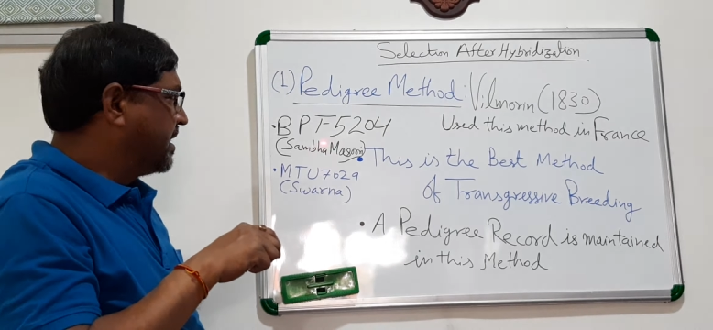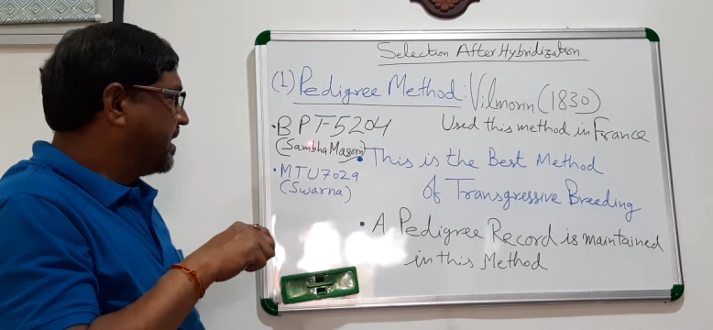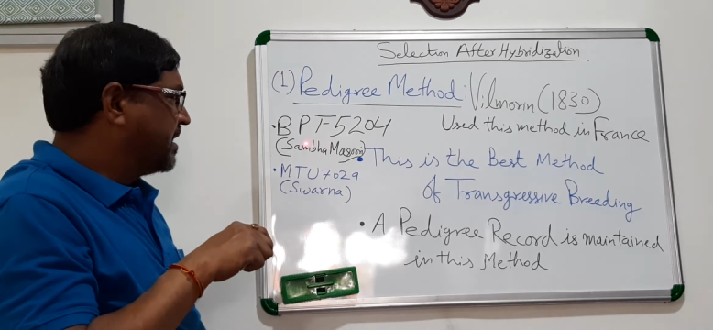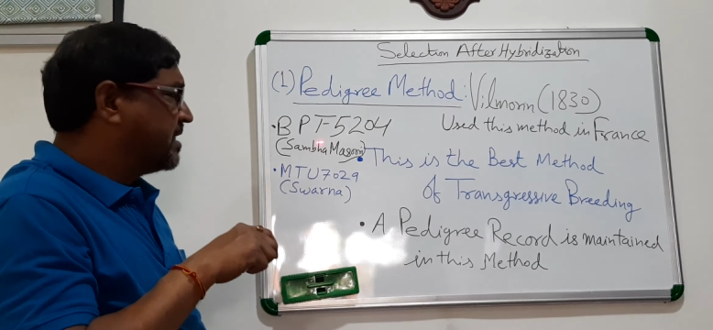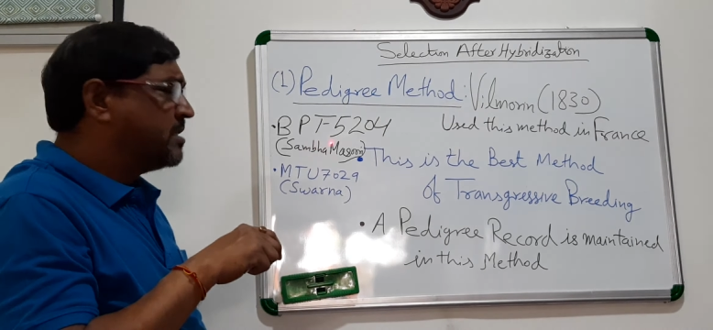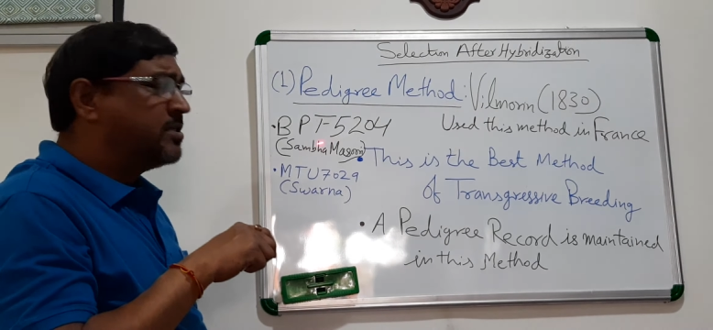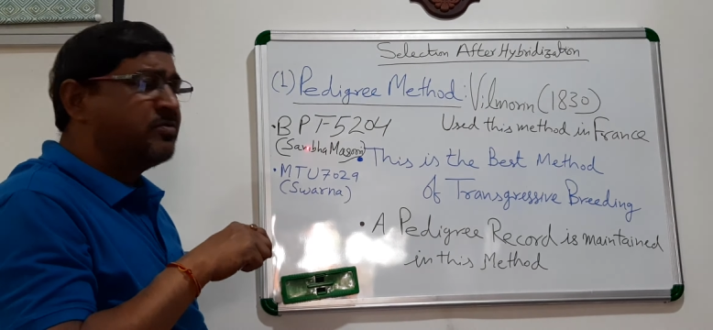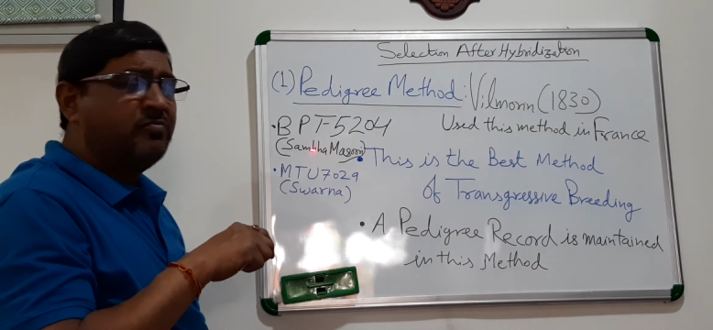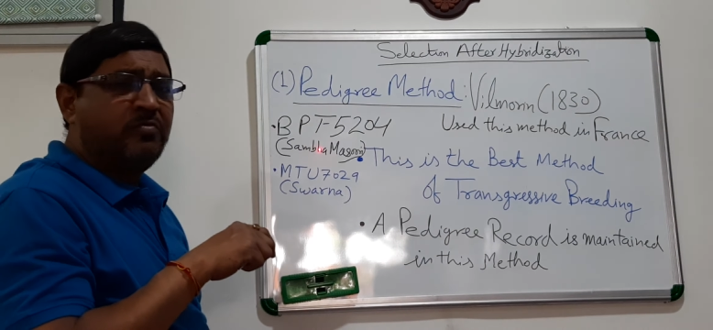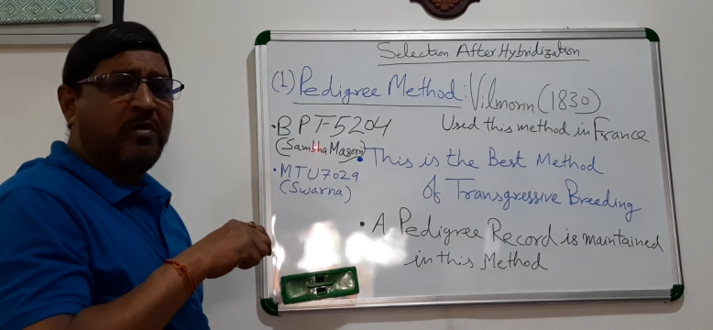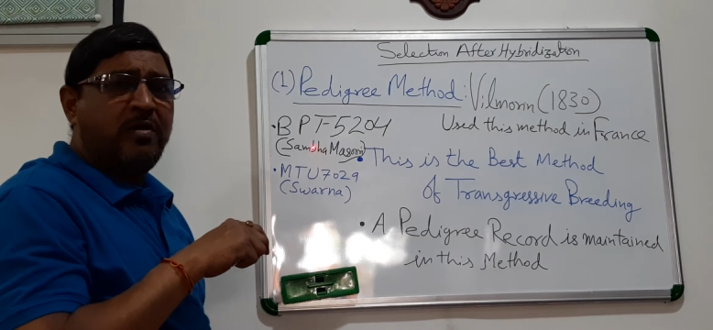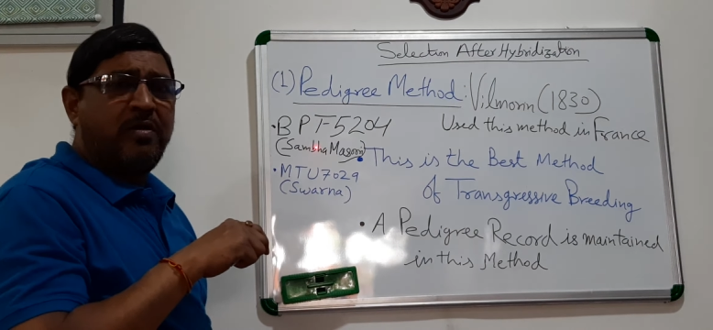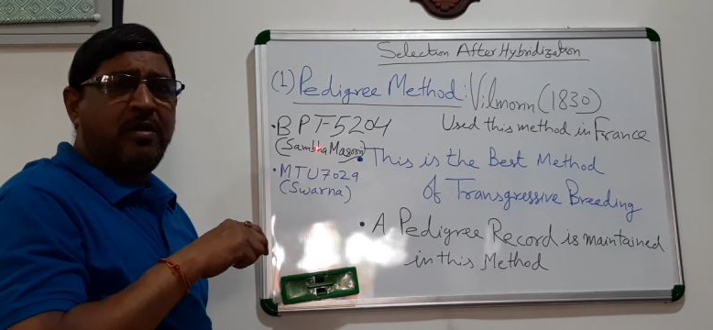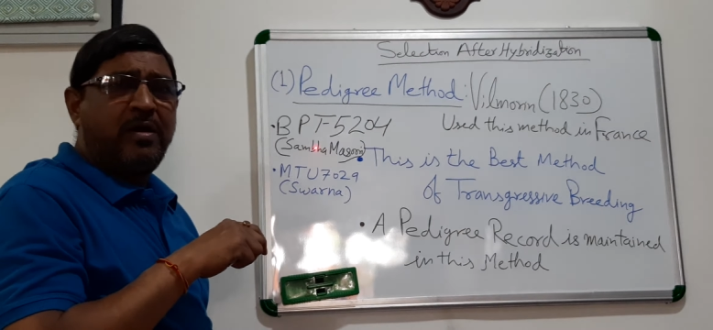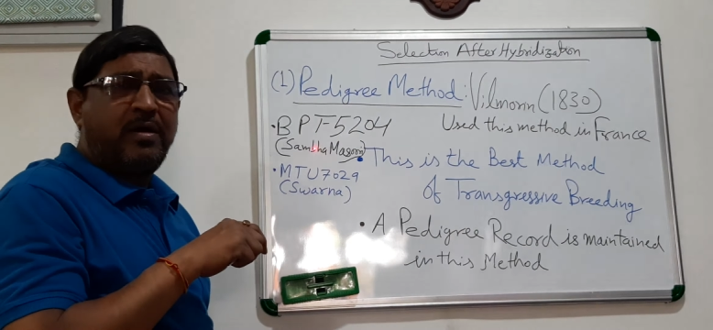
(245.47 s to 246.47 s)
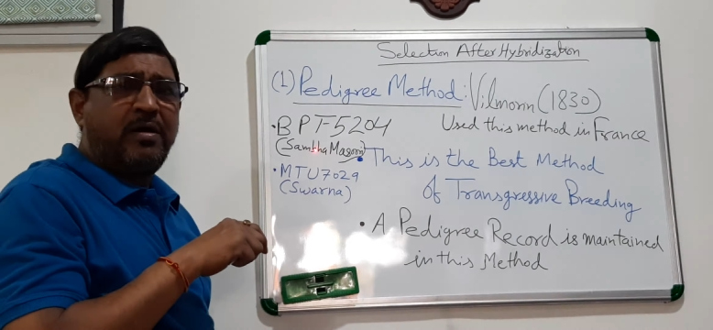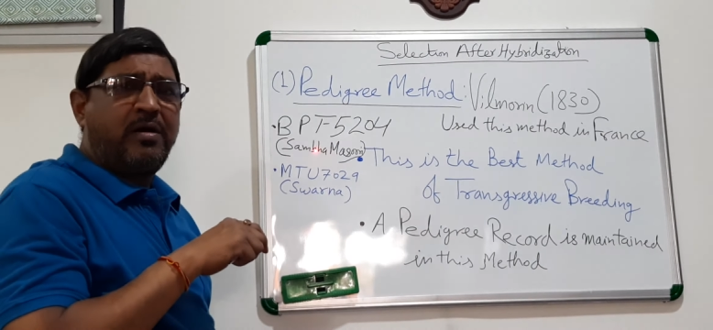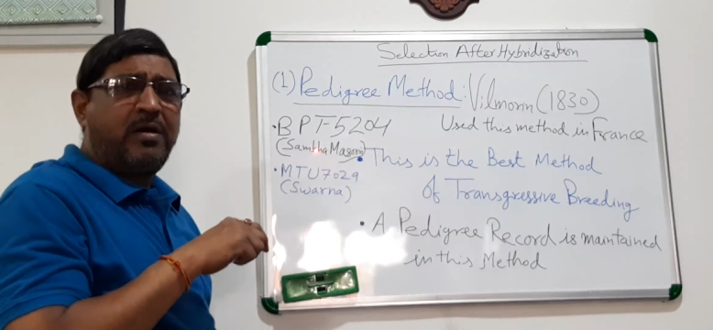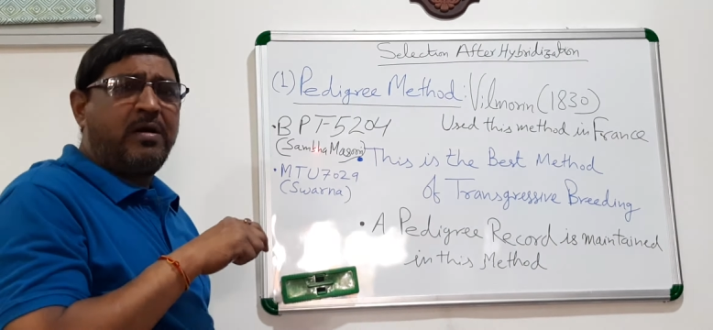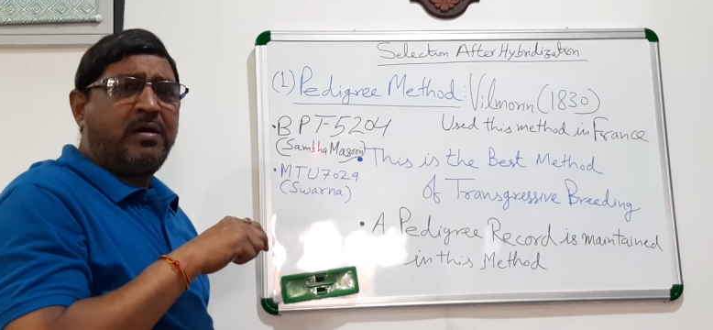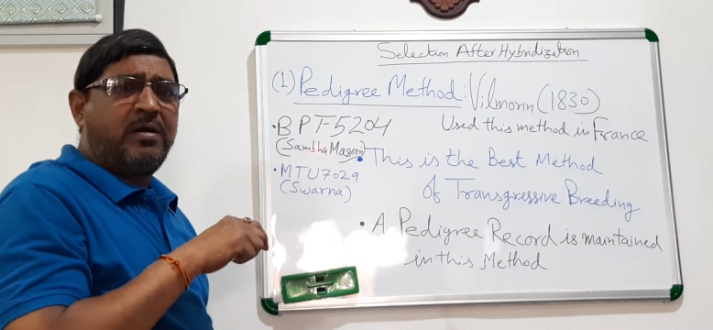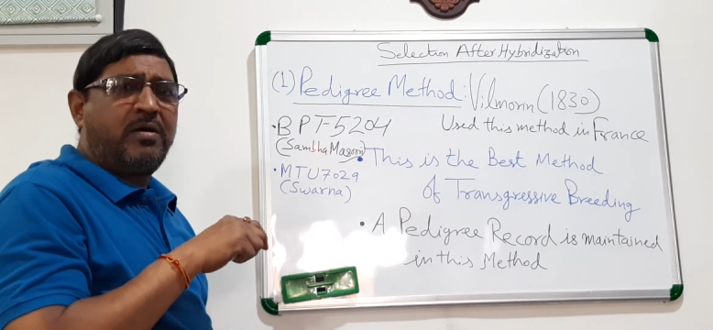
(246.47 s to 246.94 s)
This is
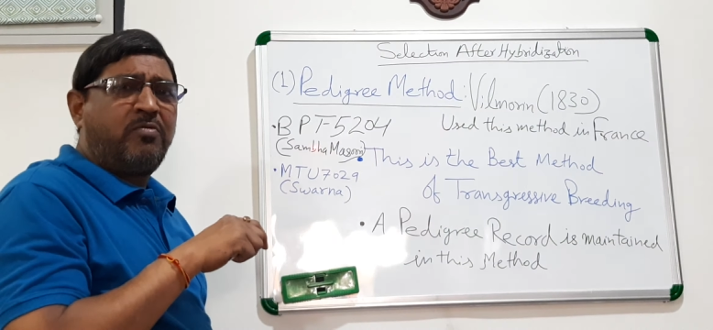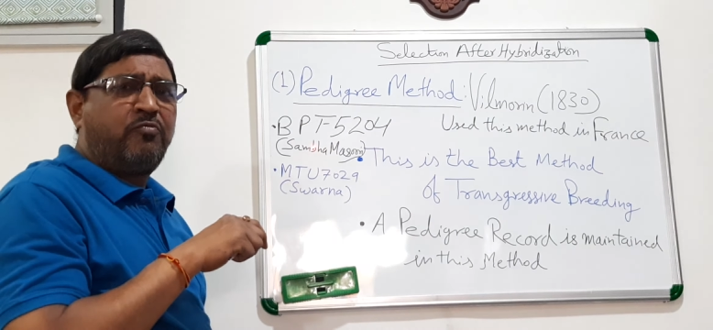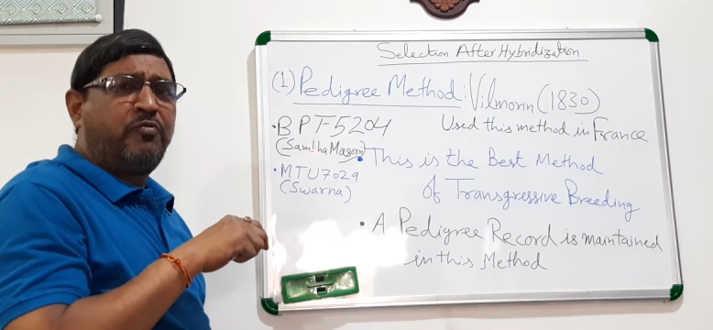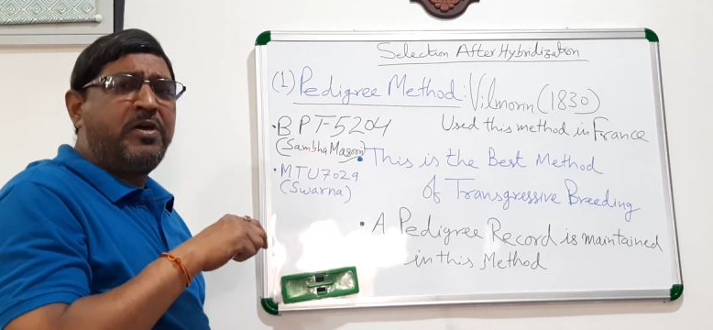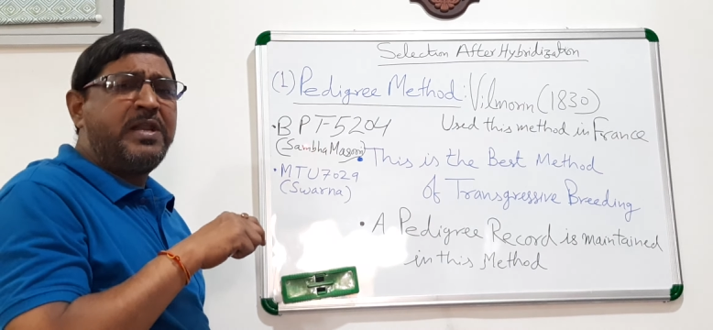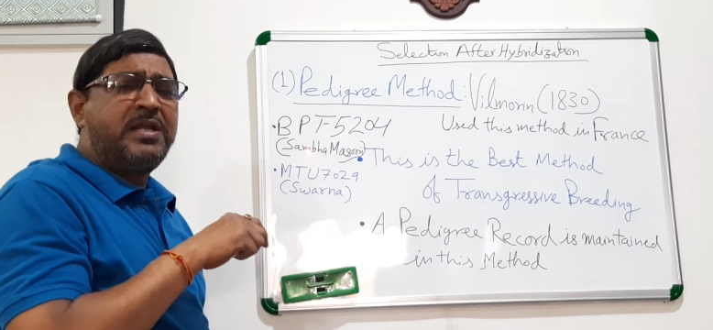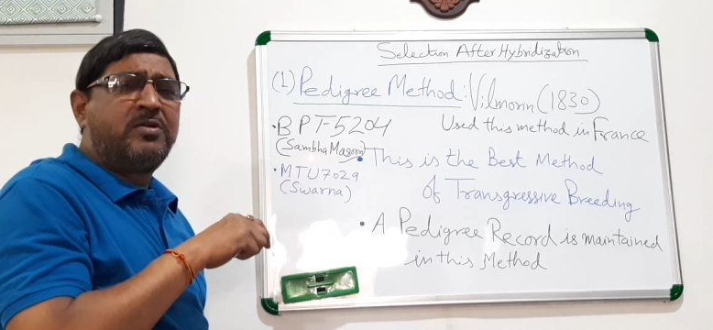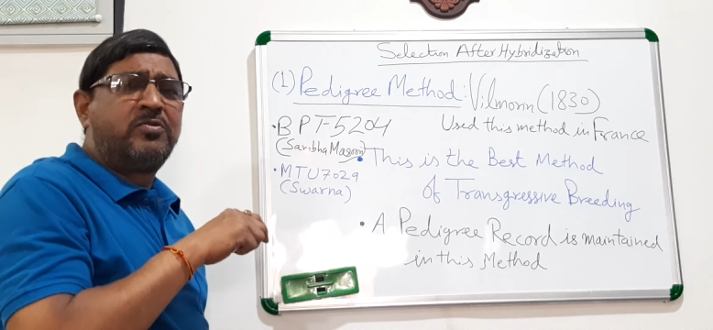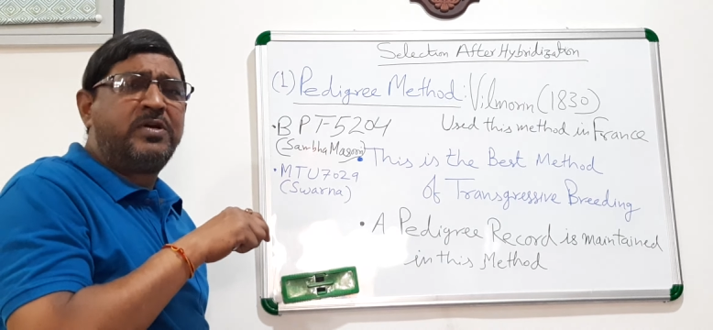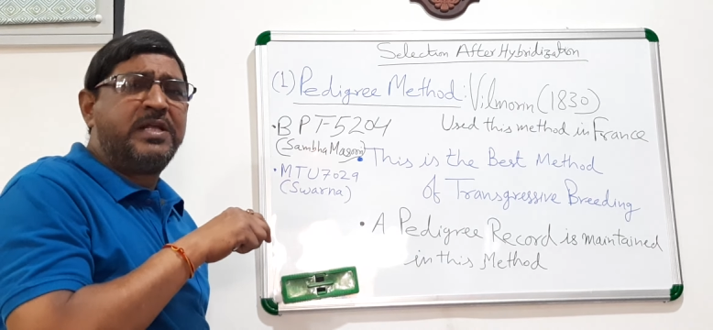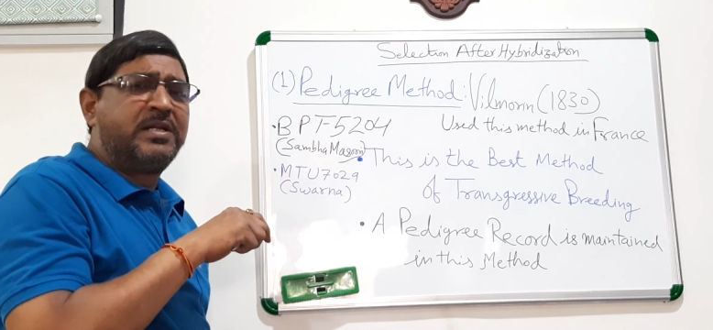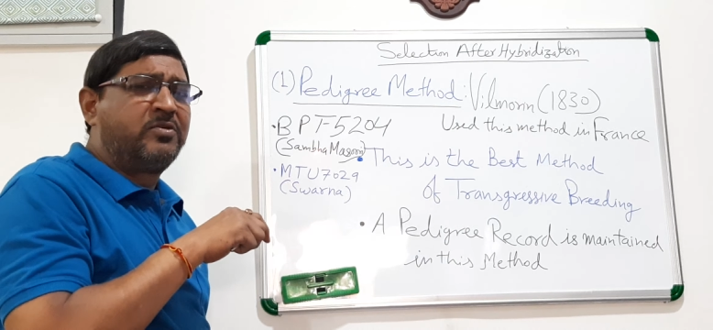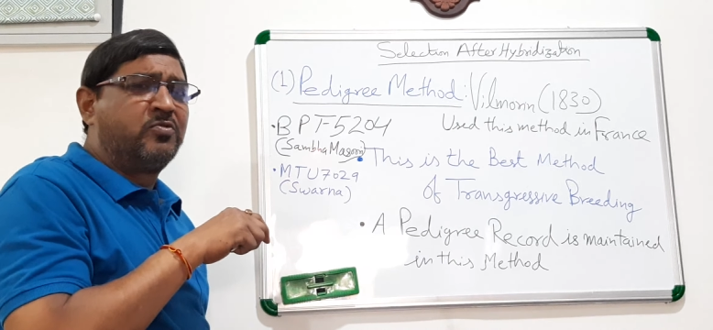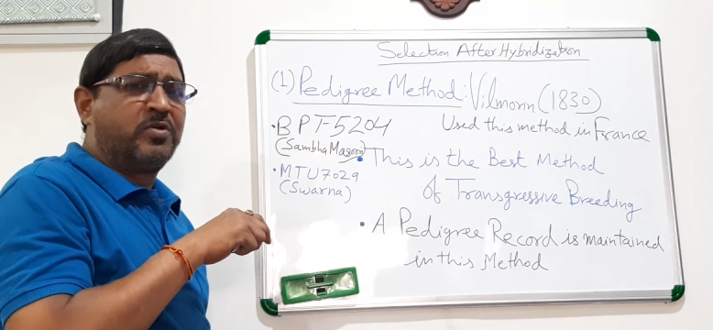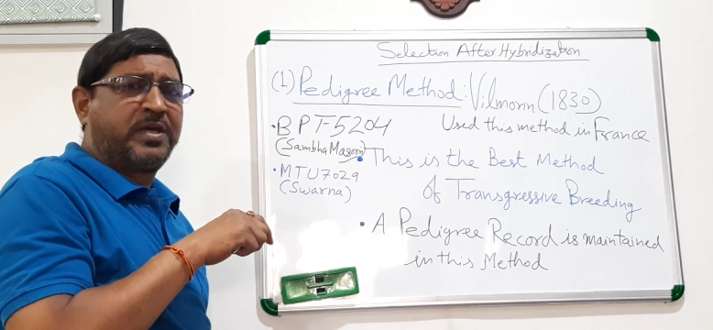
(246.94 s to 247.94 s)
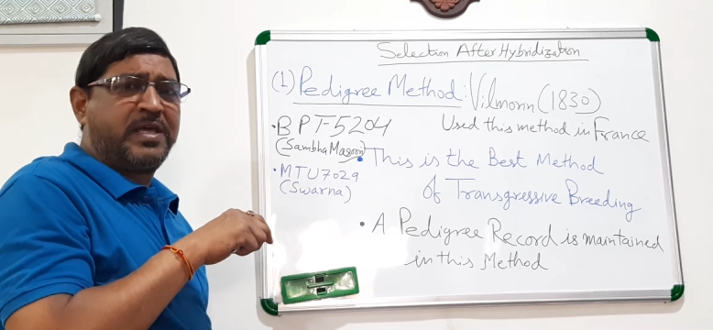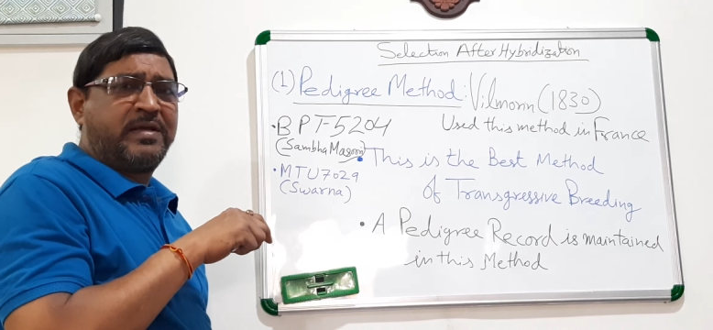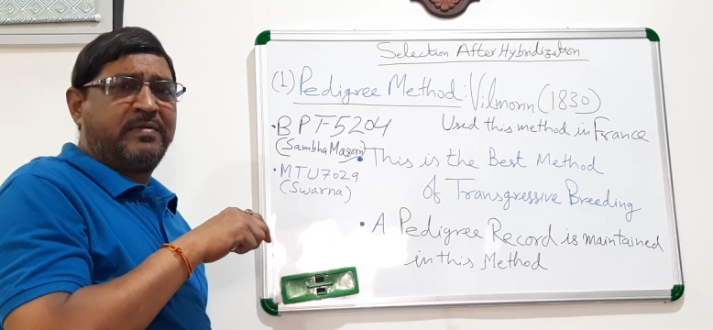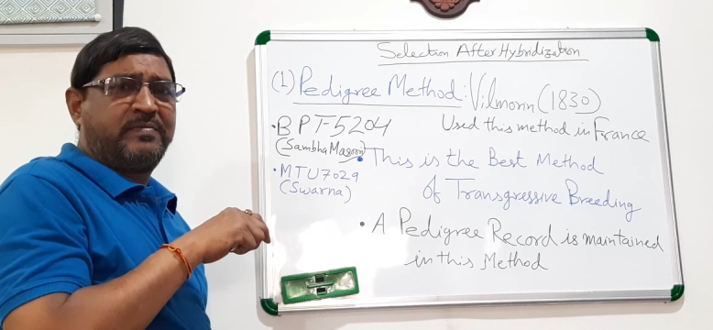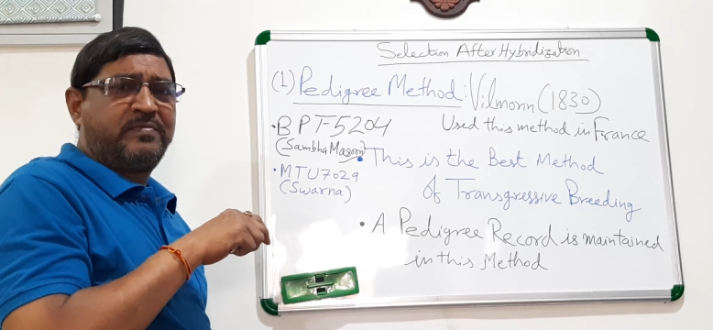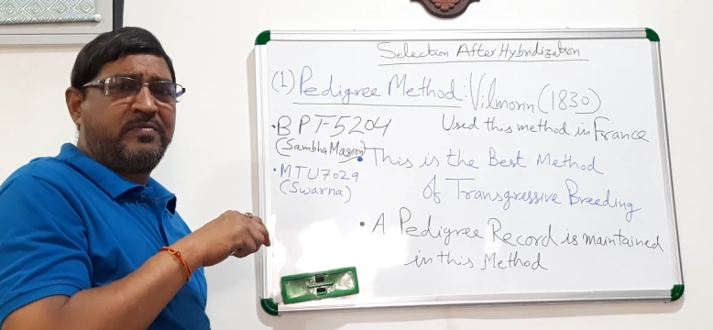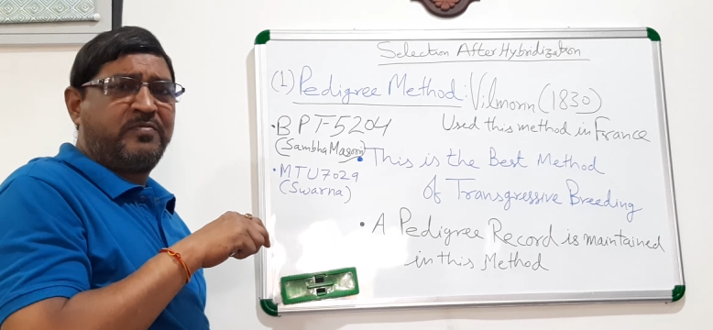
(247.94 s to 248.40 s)
very good in cooking.